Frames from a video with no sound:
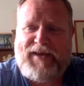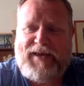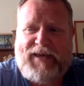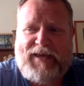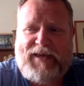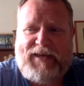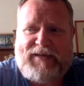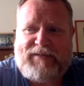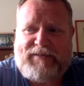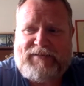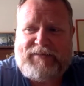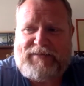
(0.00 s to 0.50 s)

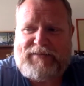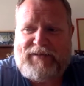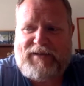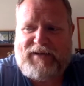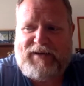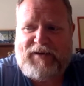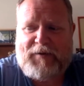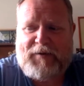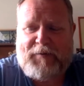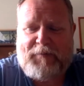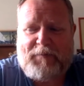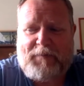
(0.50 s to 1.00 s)
and
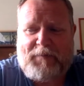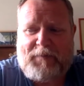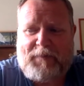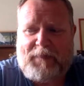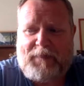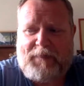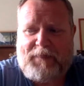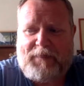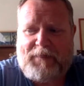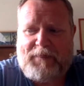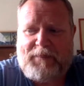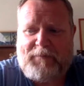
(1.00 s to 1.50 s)

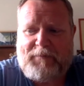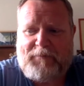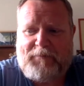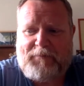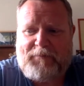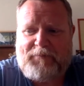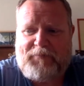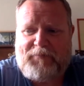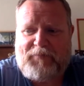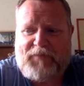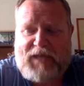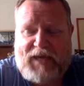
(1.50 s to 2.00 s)

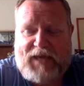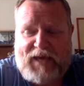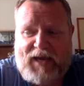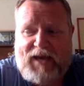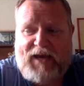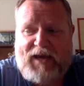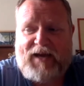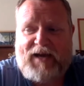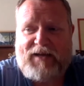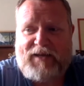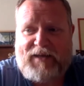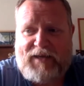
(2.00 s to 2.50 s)

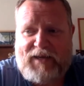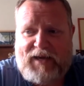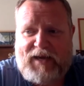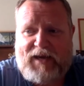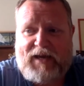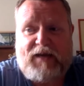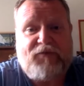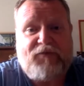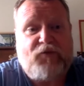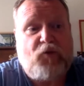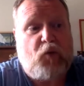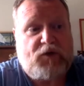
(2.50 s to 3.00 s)
Yeah, yeah,
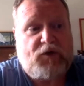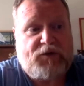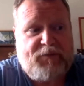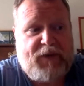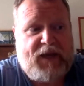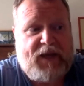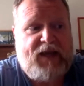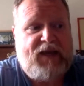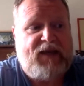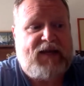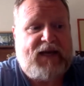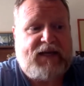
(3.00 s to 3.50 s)
and of course
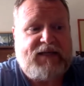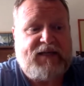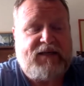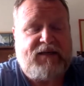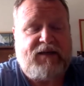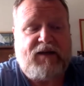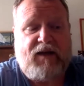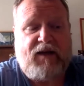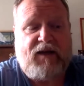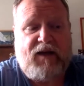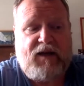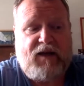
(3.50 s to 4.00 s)
Megan, I did
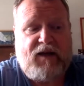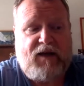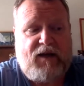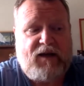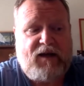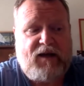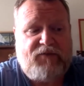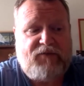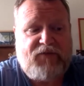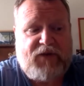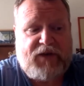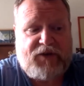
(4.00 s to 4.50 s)
a
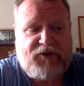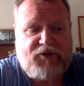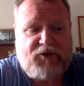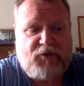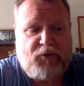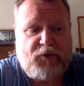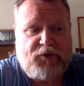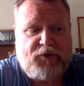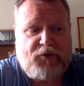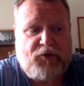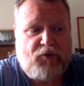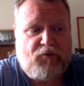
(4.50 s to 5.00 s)

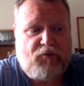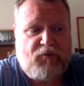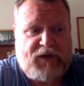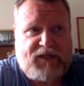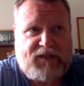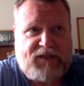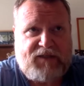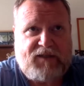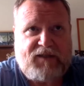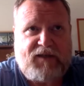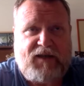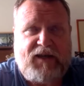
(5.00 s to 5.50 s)
convention with her
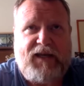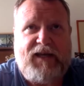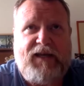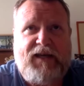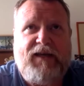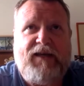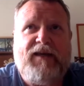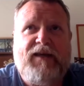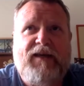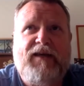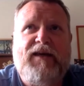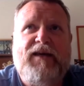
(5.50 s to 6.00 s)

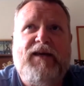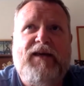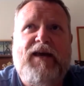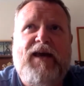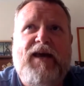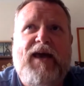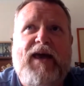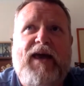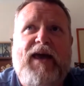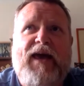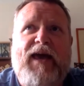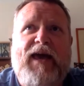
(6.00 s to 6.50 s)
recently,
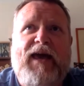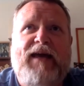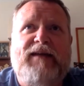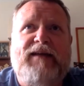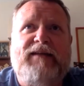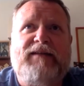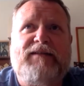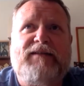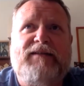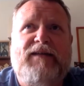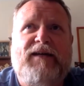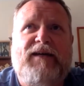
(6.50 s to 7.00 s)

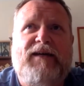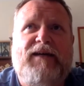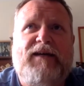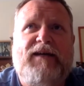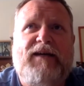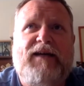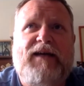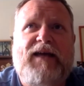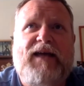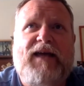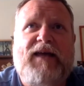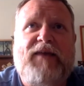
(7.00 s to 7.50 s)
and
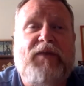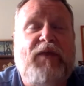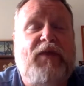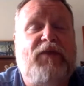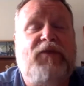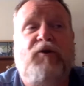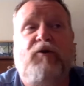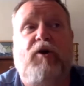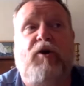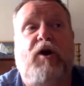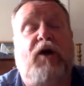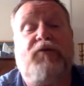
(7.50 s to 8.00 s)

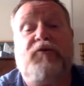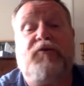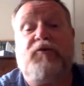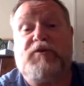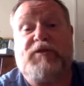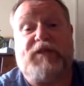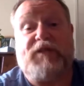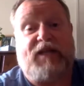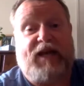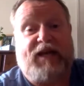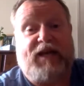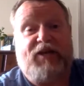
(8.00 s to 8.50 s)
then there are
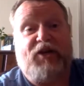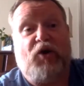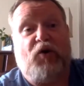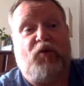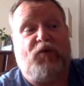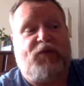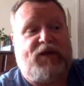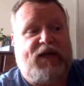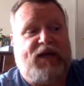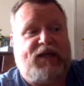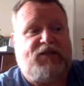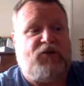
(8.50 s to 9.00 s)
others that I
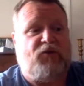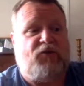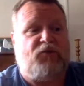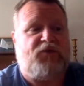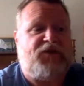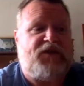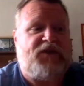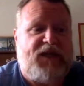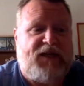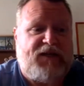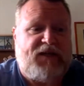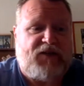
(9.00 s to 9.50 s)
know that I don't
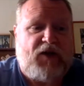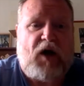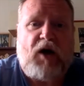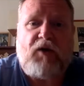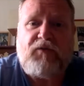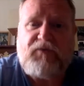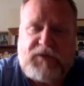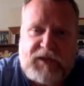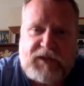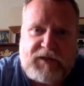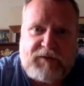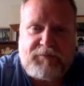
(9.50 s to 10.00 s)
see as
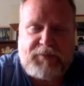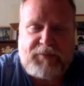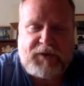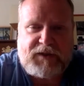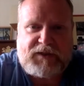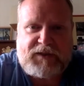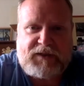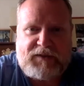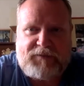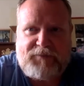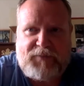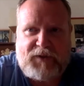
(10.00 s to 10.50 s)
often,
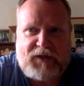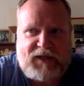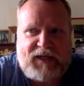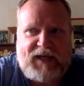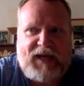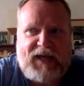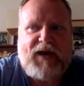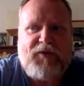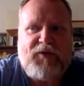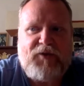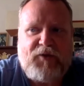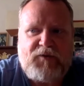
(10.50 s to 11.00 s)
but
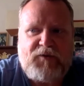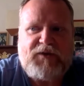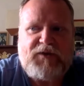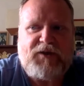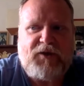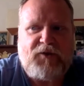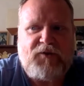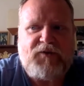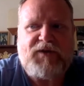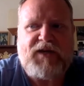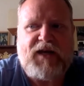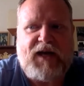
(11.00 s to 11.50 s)
yeah,
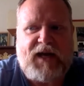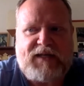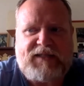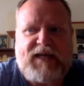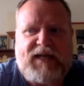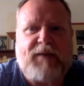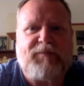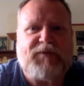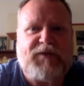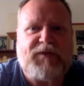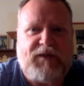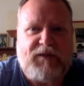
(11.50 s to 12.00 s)
those guys
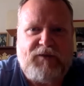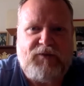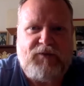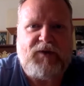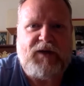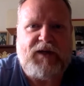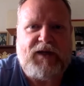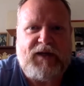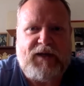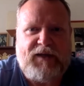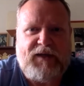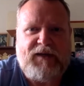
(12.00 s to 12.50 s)

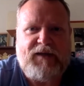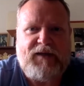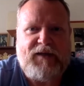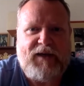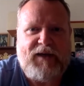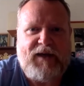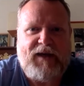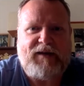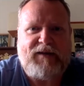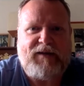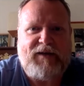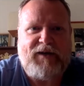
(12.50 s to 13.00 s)
absolutely.
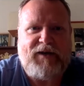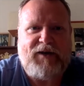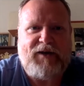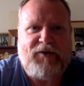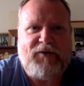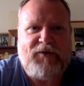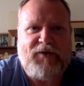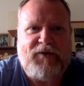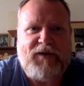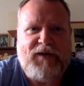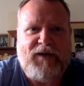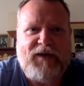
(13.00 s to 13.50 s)

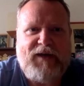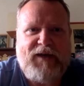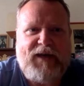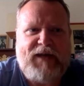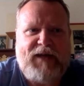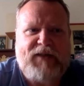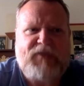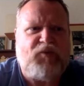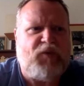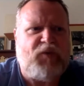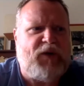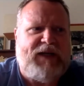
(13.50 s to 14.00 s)
And
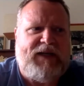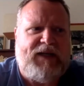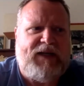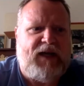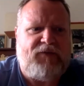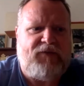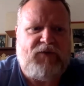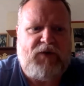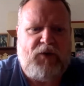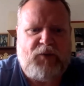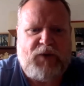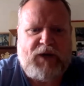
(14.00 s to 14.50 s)
it's really
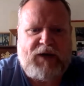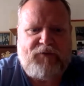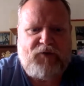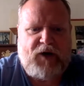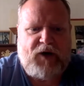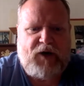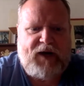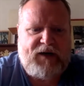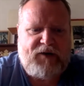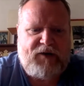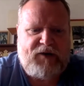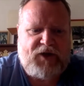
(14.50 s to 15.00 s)
lovely
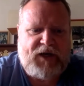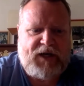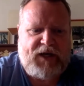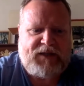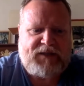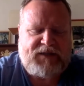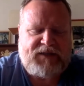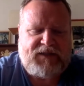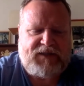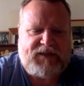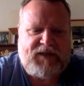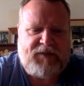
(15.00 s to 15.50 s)
whenever I get a
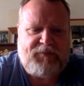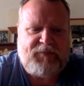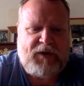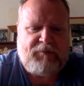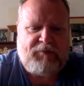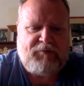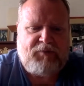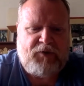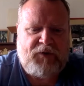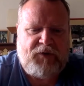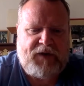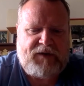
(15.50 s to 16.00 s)
chance to see
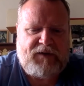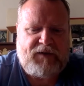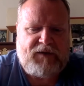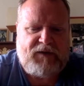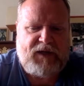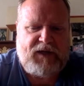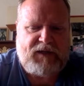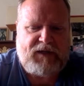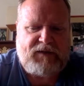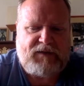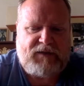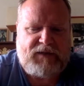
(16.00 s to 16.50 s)
people that
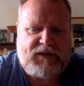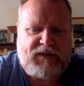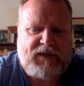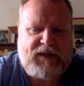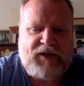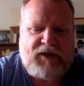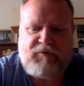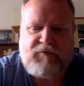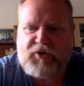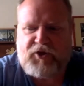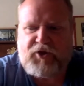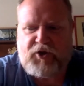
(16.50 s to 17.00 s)
did
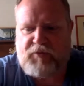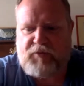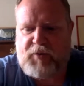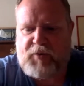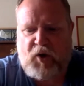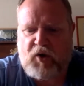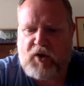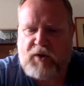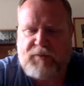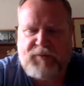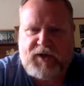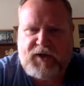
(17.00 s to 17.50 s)
the original
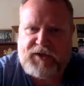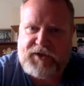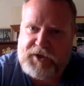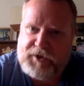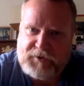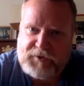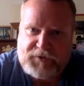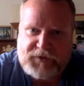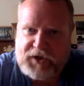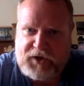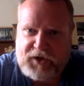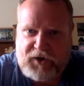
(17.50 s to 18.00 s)
Pokemon
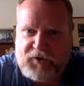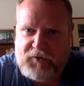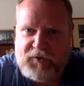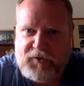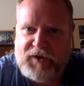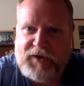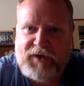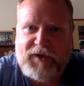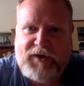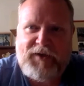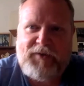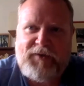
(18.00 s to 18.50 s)
years ago,
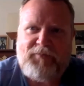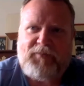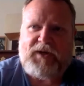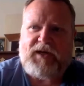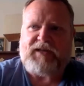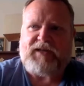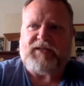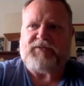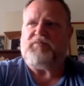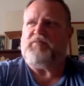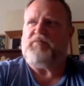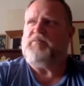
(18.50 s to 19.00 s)

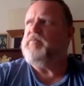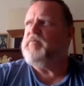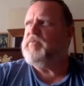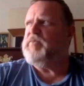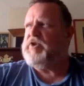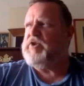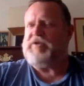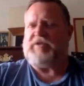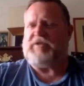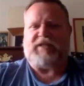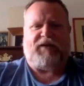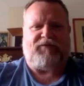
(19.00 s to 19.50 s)
because
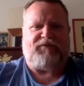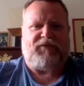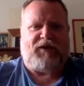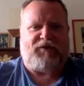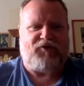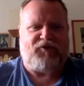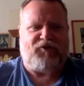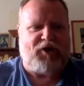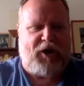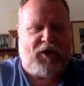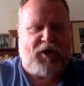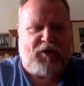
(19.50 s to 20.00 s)
we just have
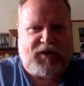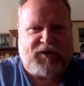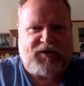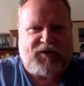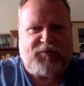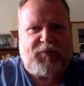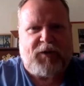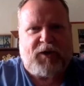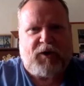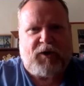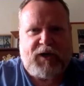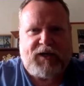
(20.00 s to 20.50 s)
that shared
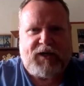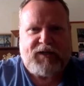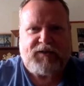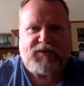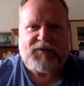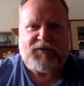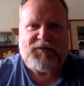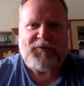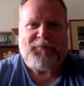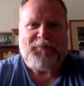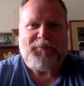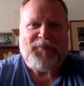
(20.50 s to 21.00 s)

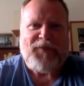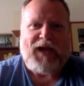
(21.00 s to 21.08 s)
experience.